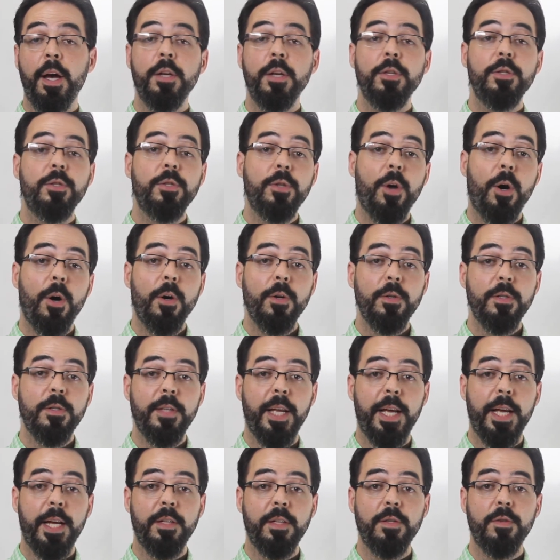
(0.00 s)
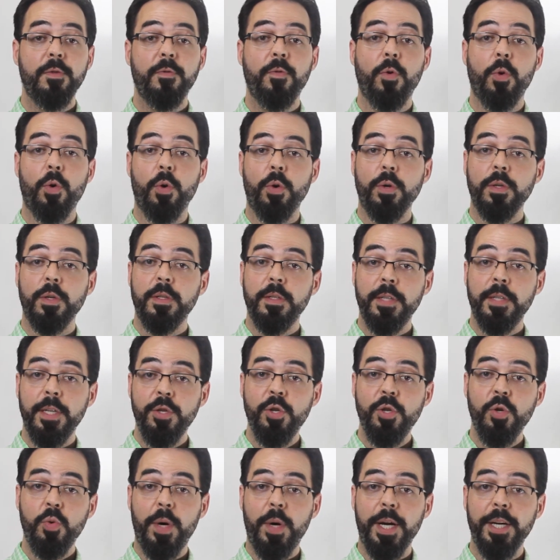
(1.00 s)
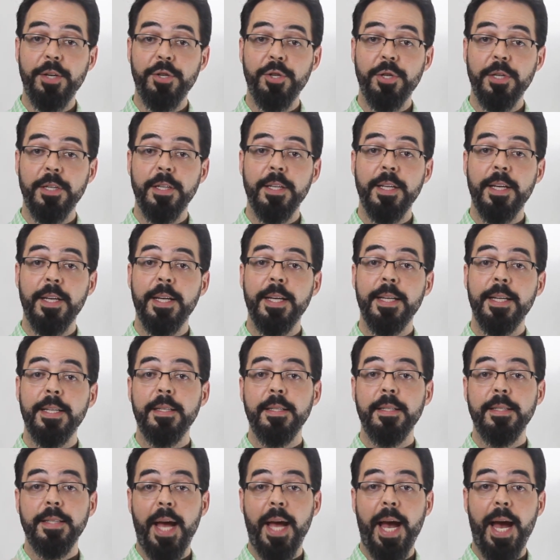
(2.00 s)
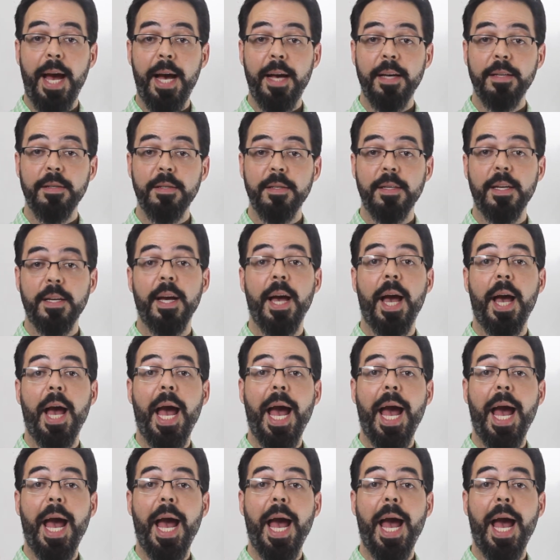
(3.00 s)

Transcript: STAR stands for situation, task,